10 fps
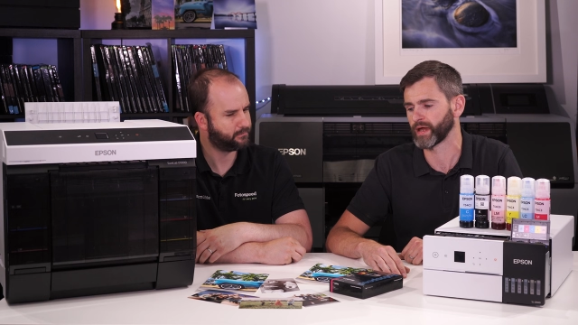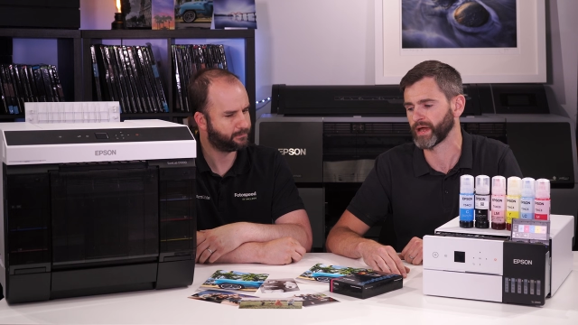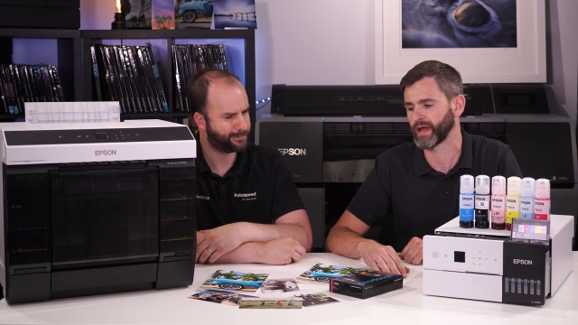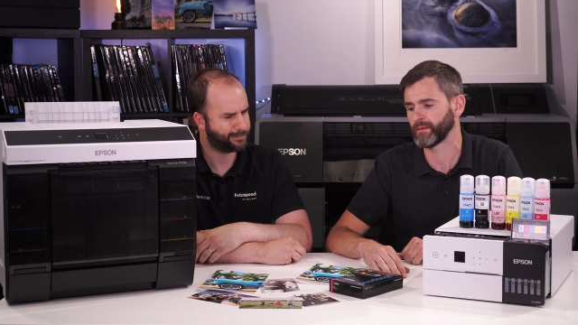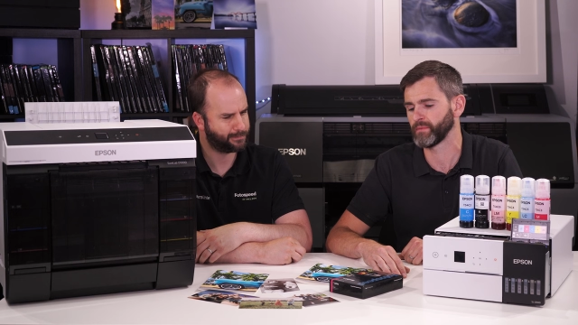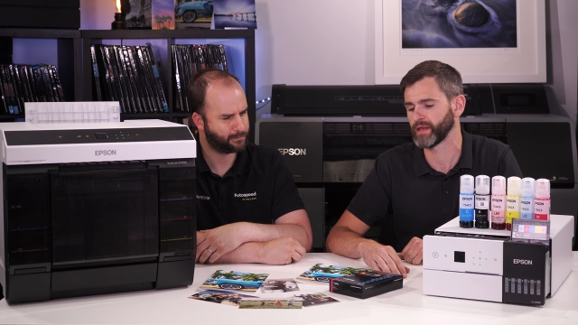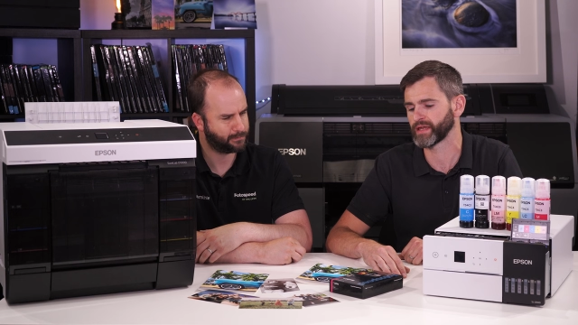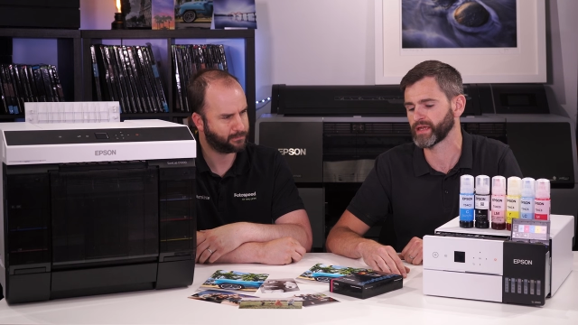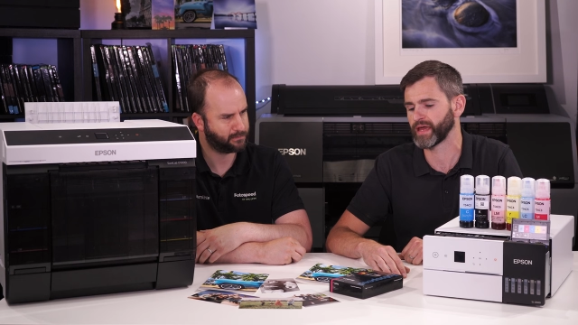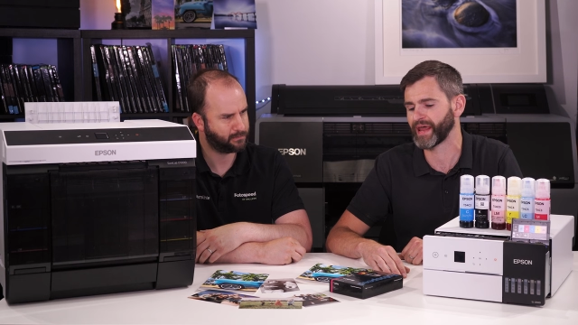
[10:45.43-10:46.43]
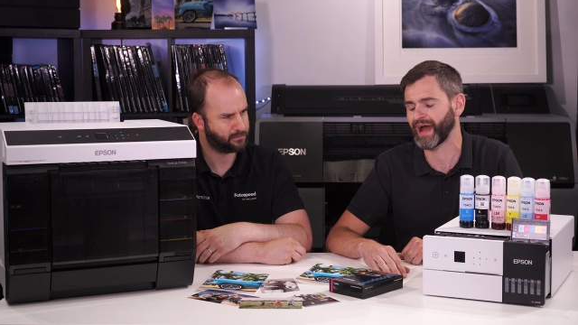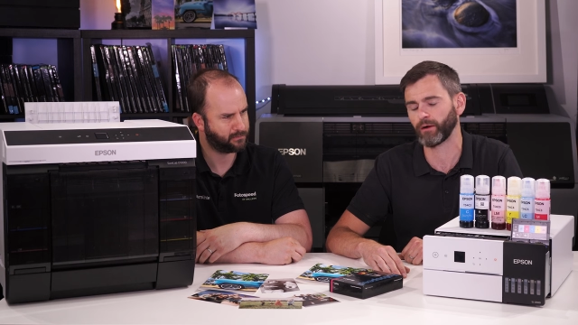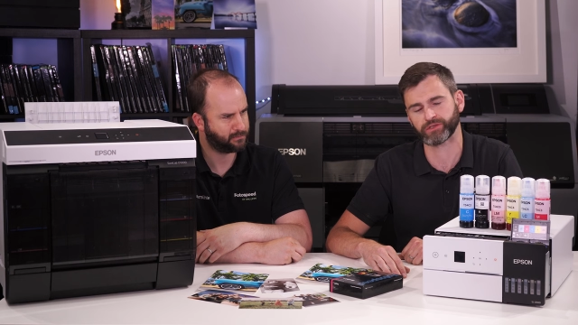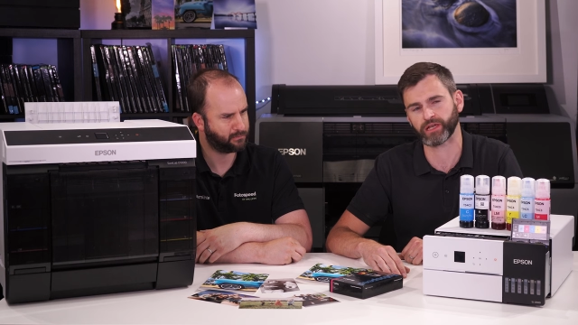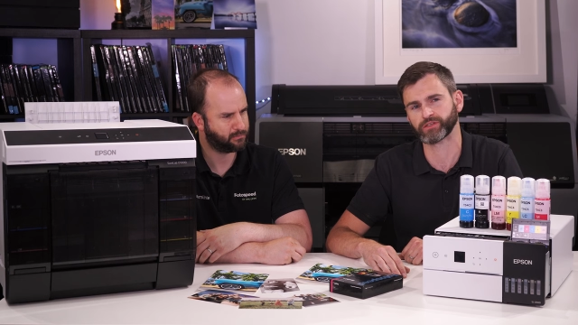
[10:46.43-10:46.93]
Speaker 1: Um, and, it, and it
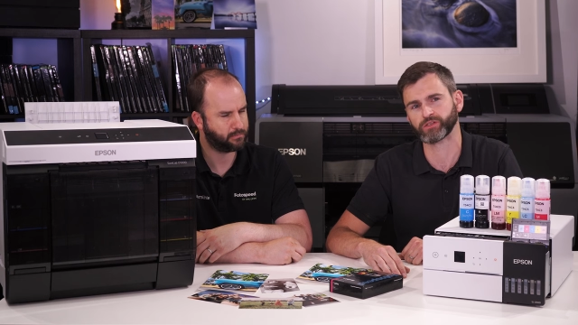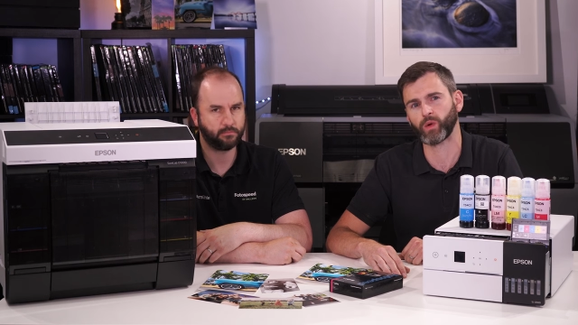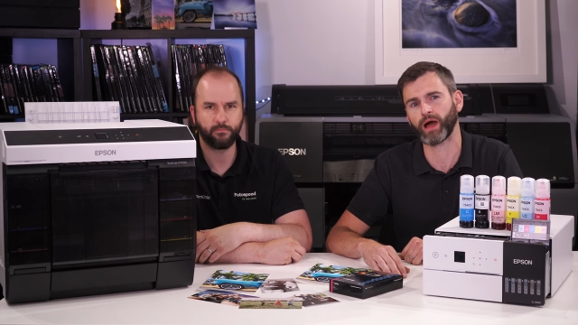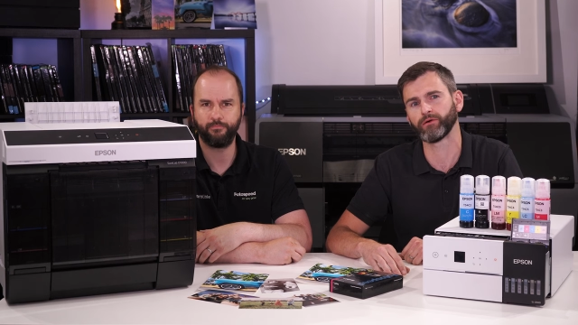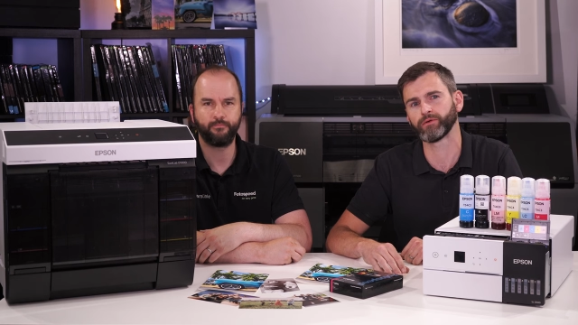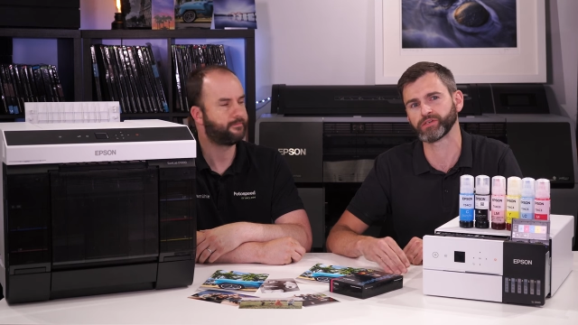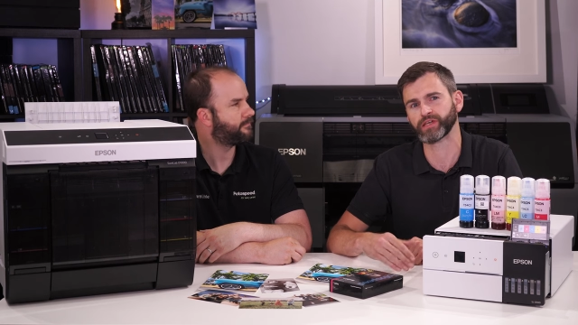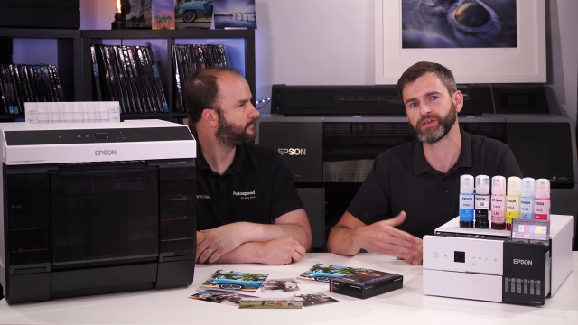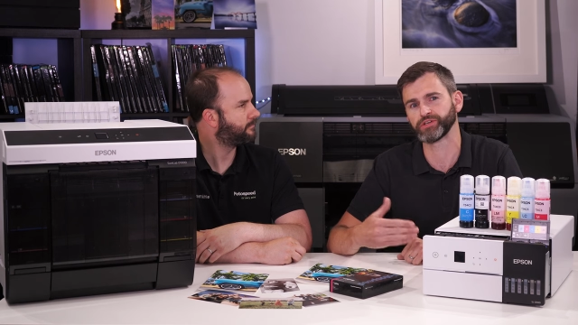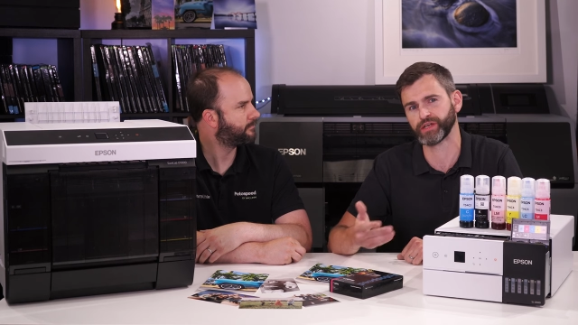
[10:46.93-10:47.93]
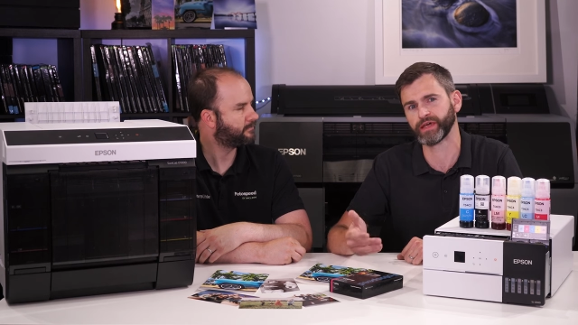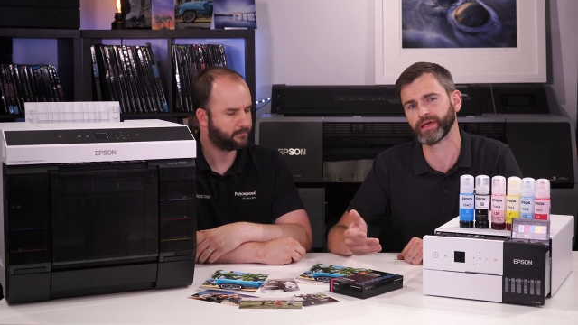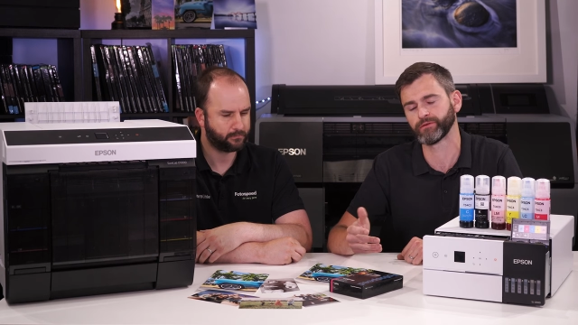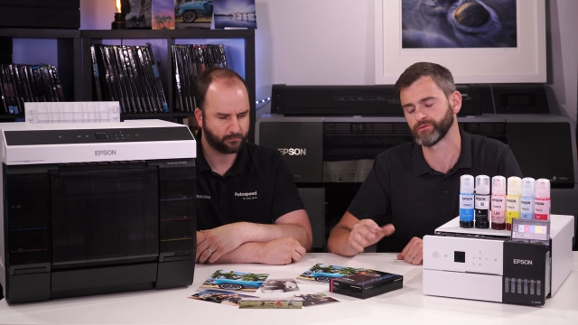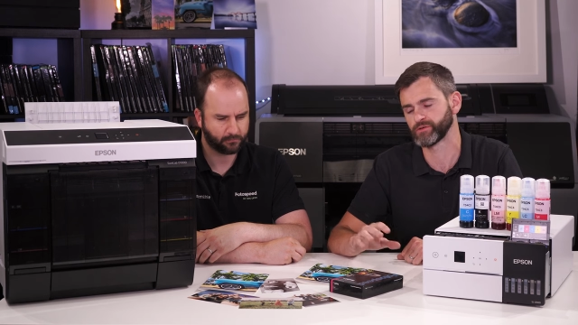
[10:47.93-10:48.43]
helps us as well as the
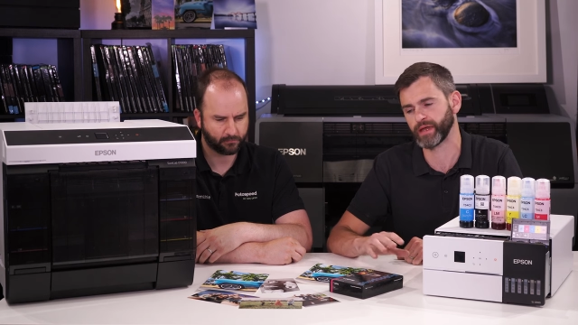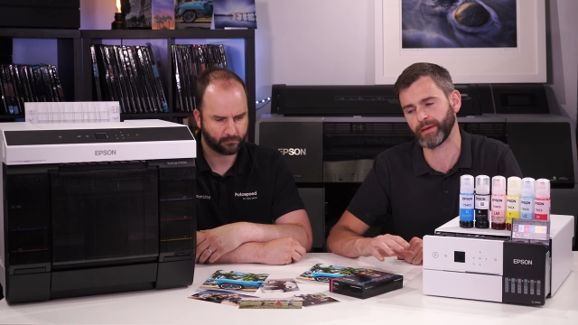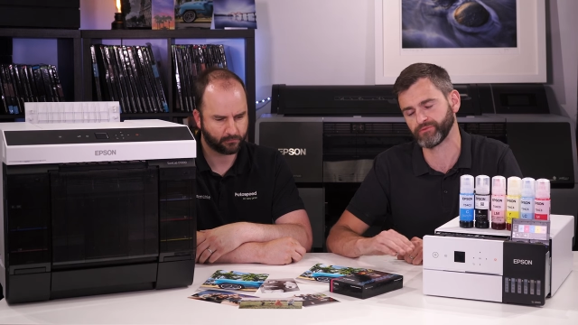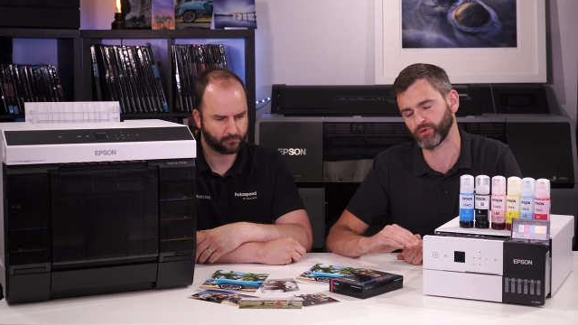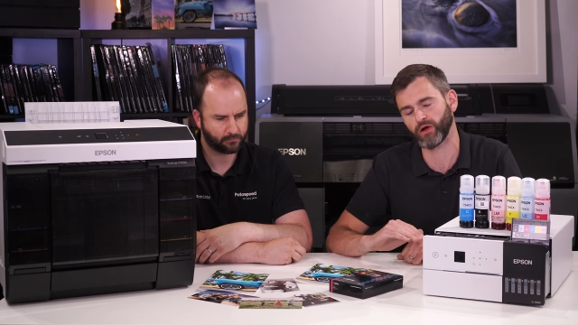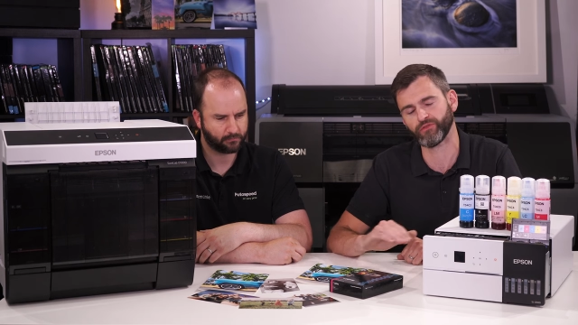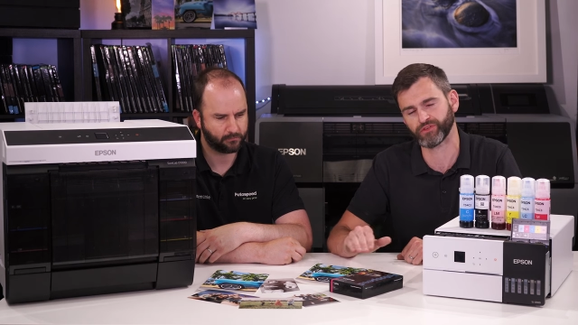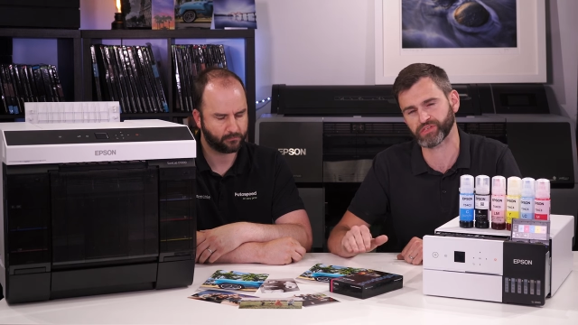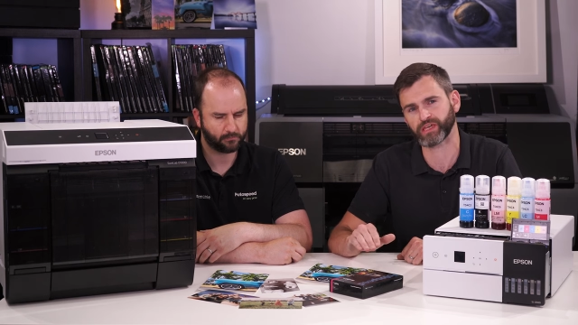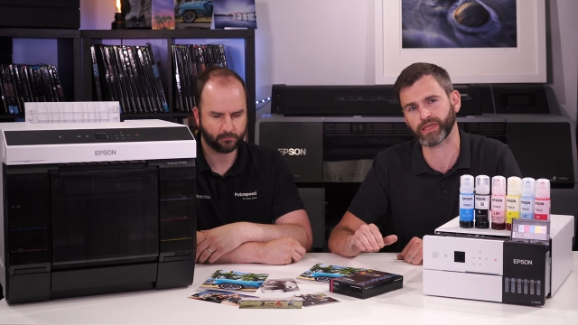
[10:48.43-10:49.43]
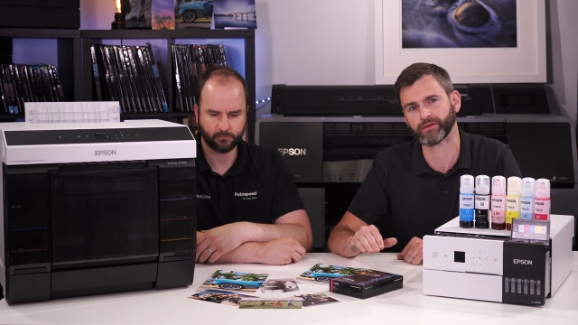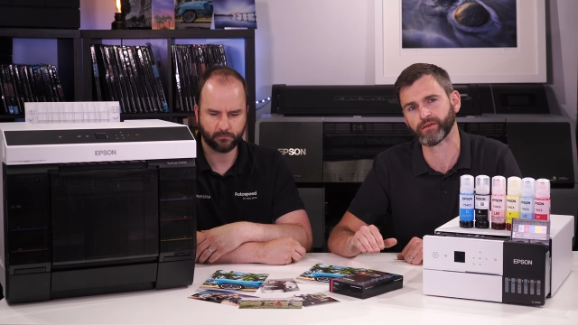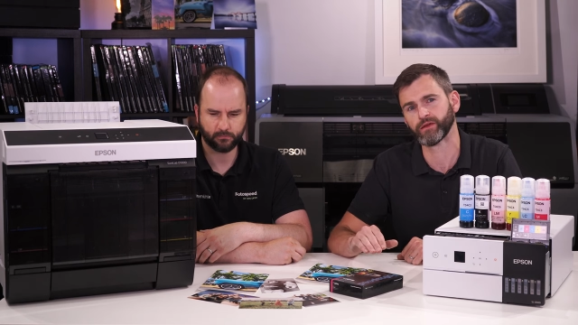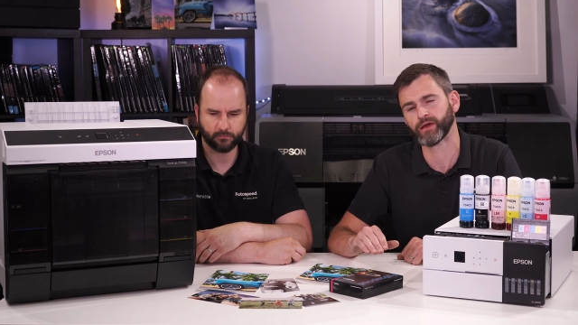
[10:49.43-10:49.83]
engineer to be able to oversee